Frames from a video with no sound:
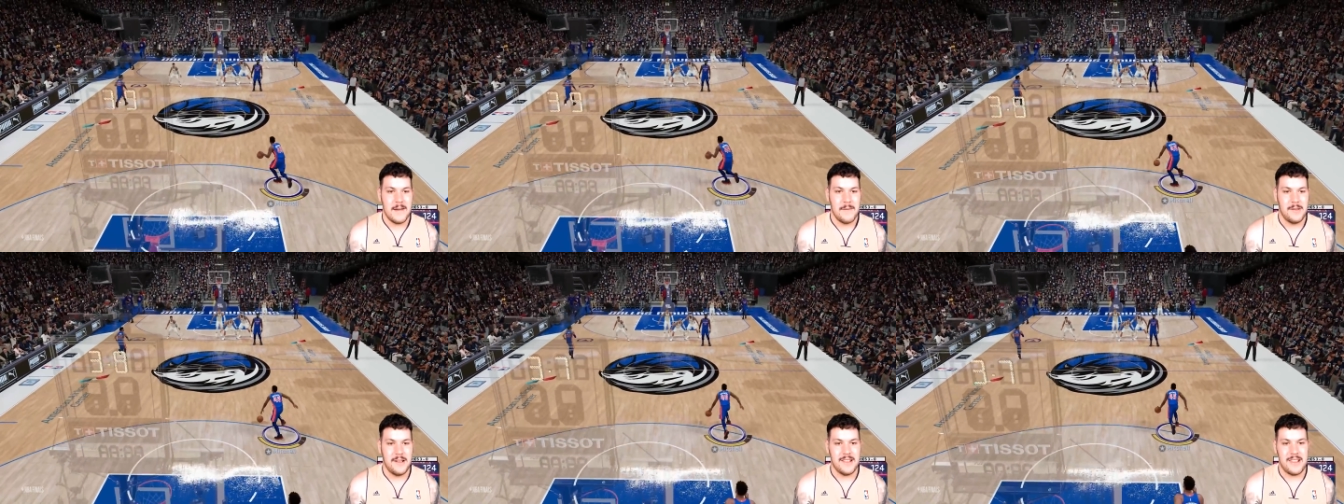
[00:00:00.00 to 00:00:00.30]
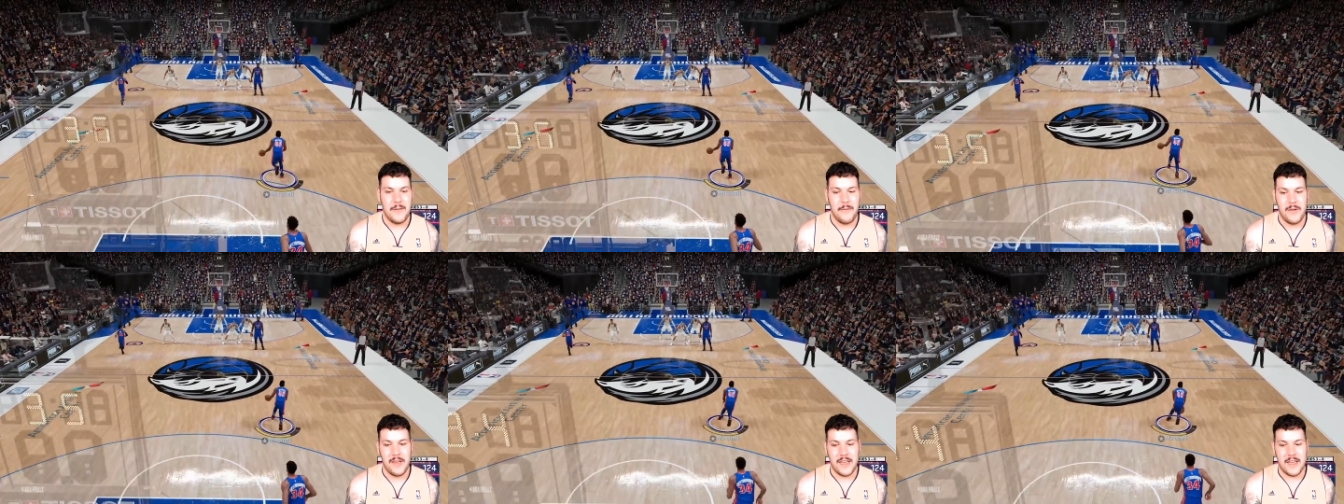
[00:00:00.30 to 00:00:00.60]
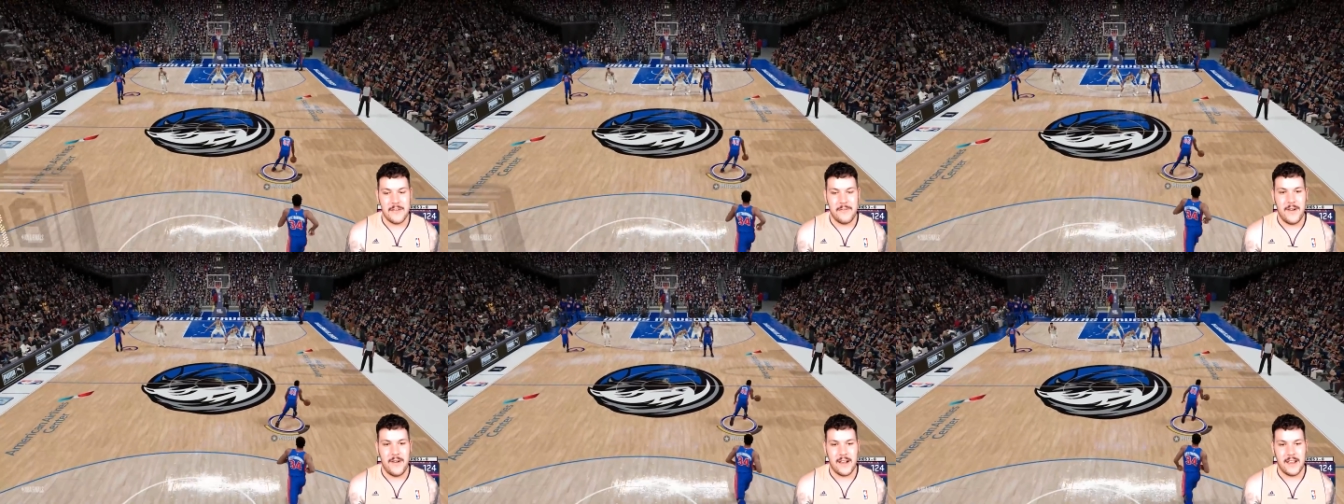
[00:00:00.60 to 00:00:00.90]
Let's see if we can
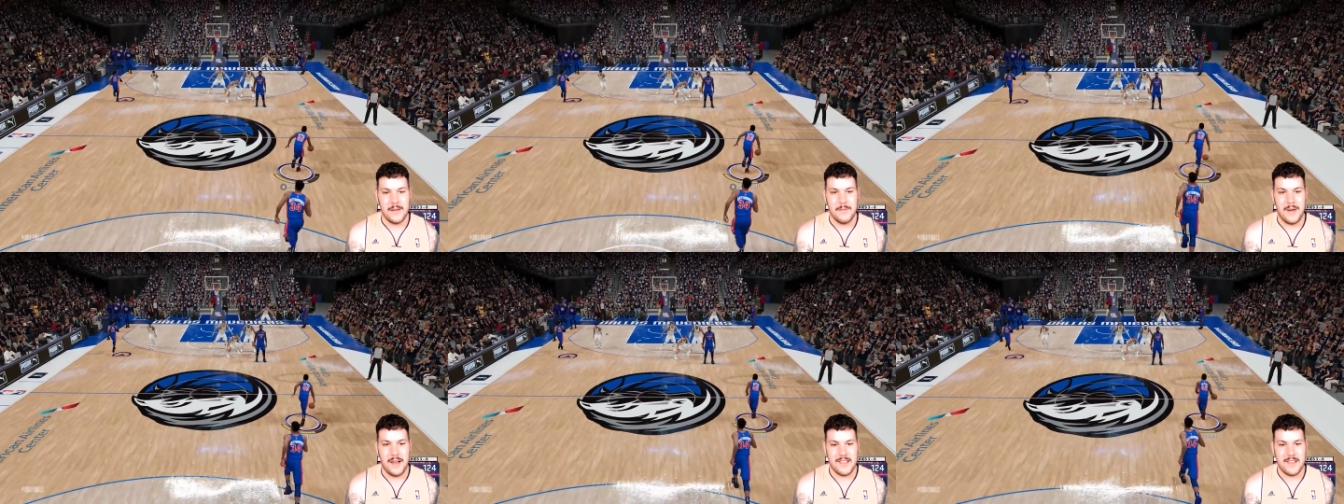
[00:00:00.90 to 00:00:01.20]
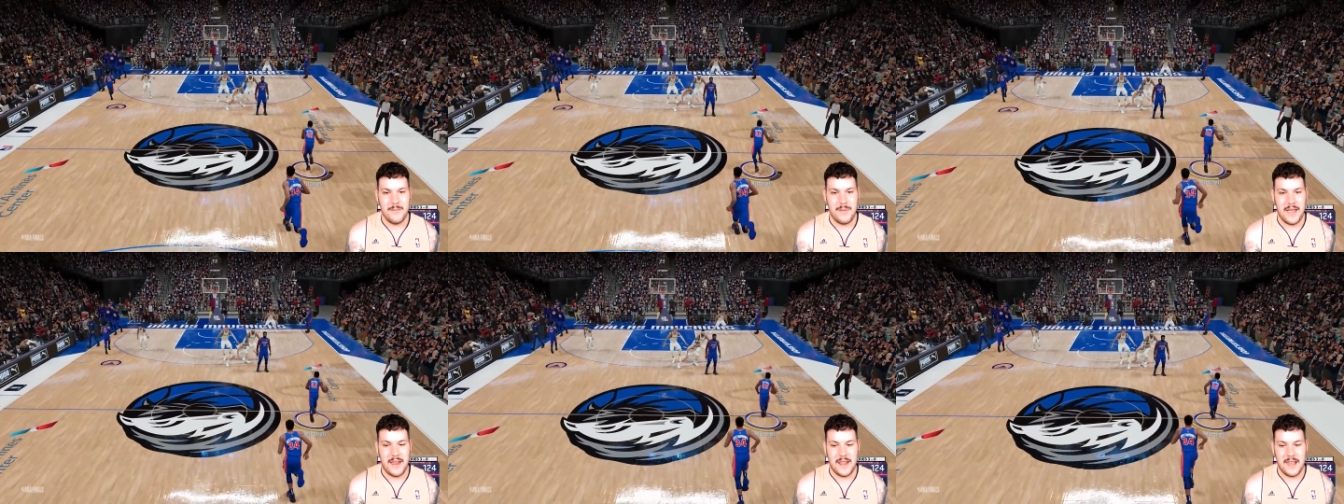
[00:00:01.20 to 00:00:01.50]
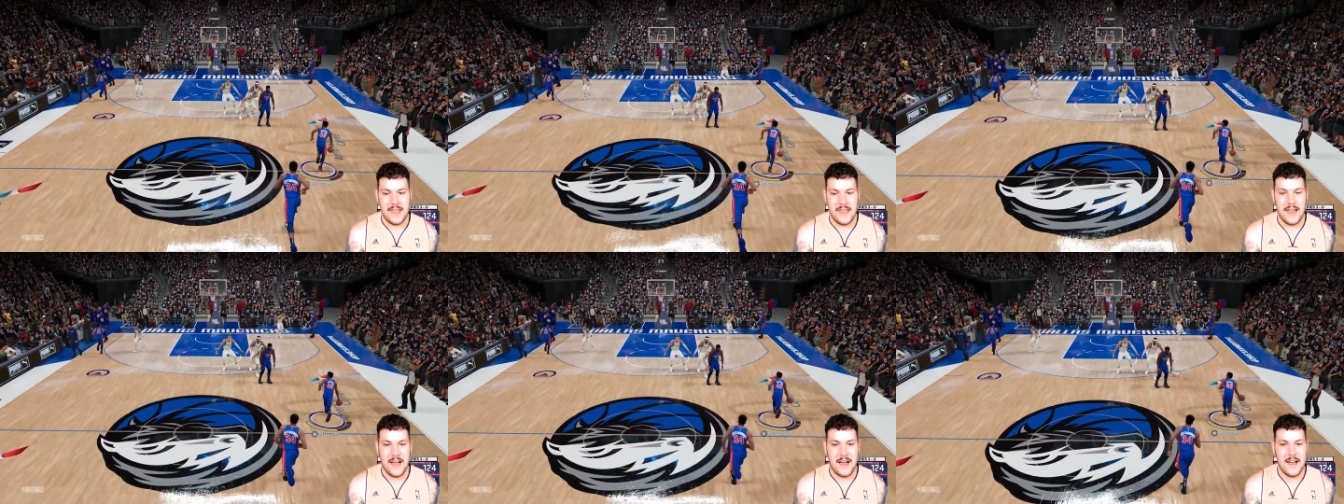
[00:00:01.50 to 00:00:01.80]
get a fucking buzzer beater
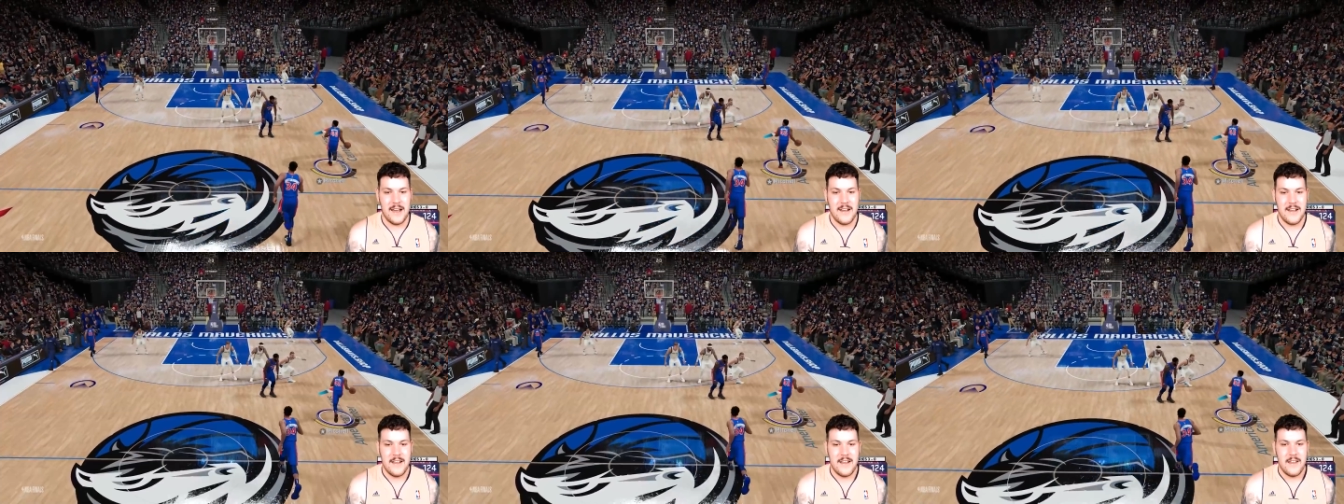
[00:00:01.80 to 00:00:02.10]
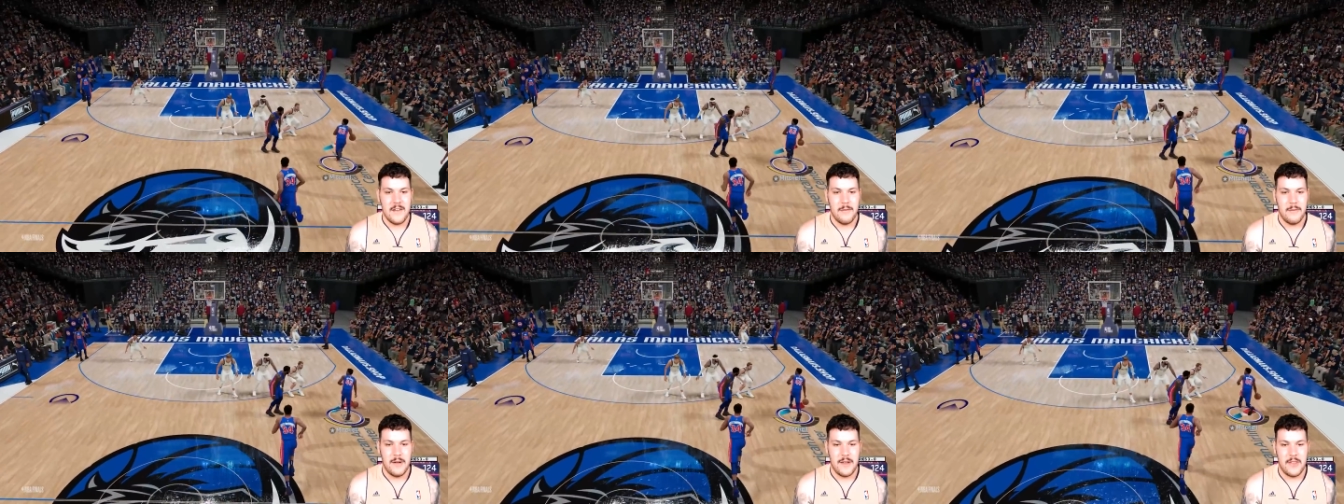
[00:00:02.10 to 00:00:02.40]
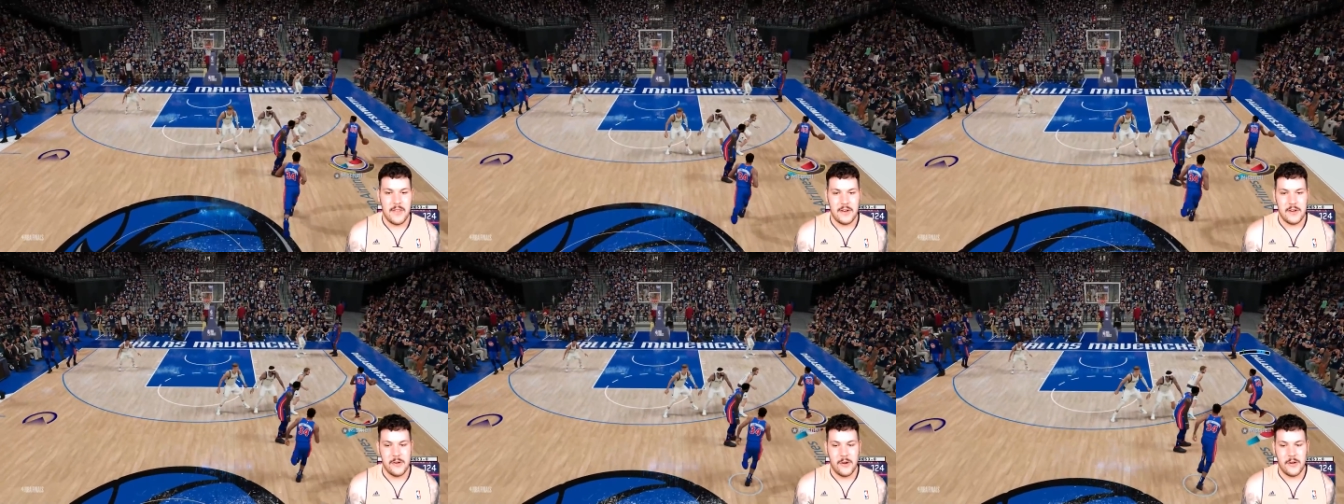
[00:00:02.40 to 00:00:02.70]
here
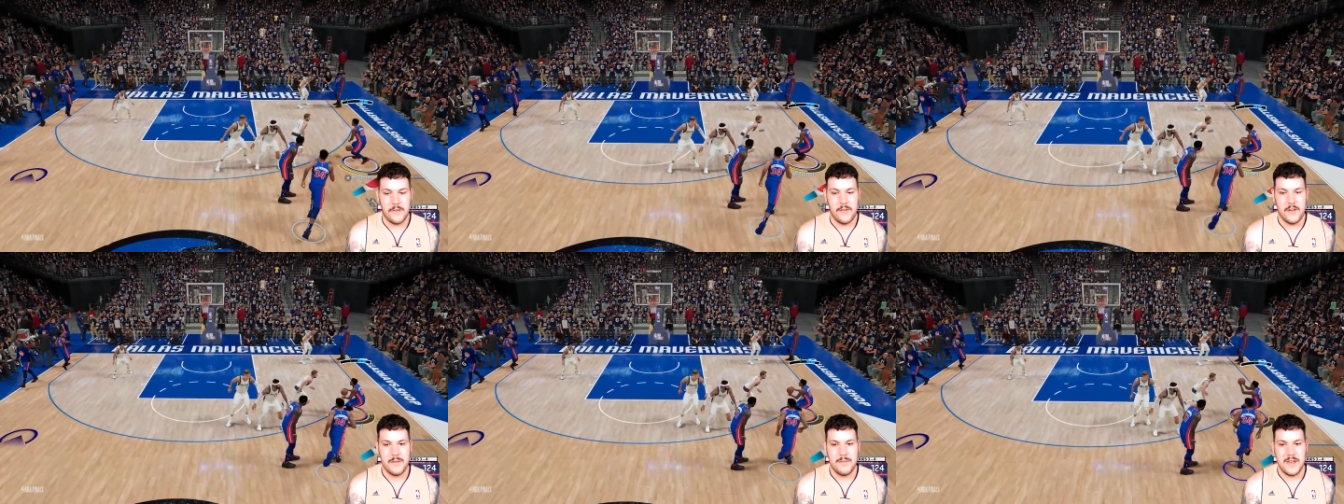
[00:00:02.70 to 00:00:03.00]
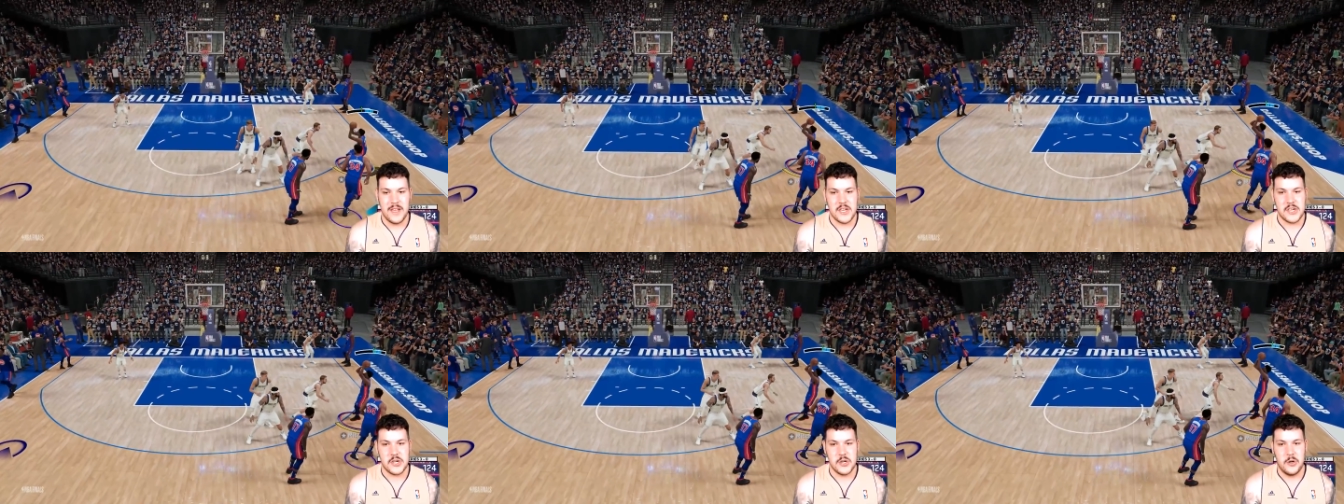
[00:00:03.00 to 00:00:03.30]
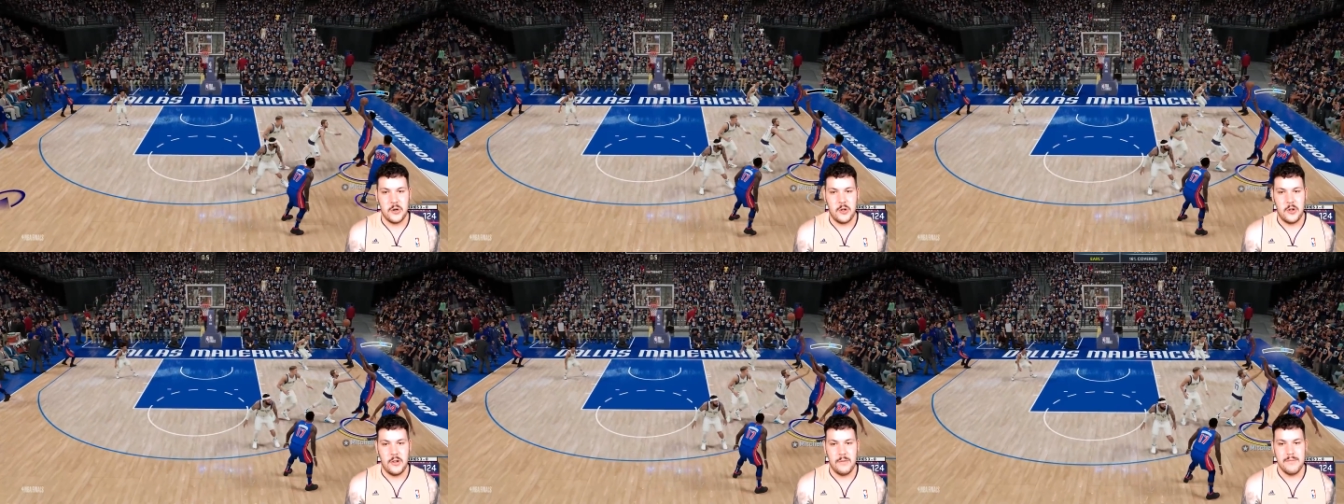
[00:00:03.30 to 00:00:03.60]
with Donovan
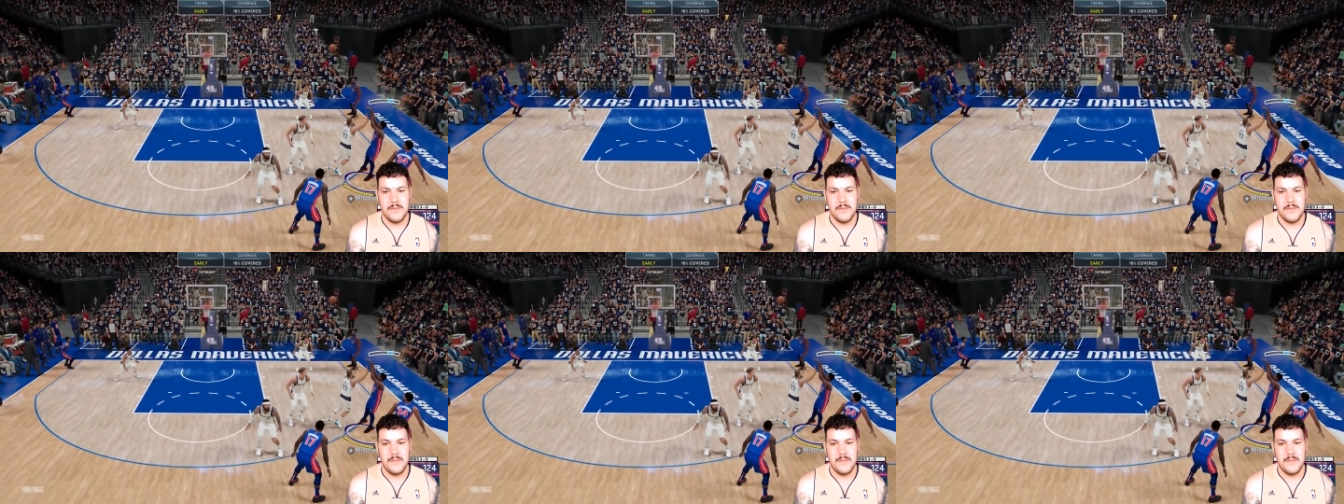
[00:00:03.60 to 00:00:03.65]
Mitchell.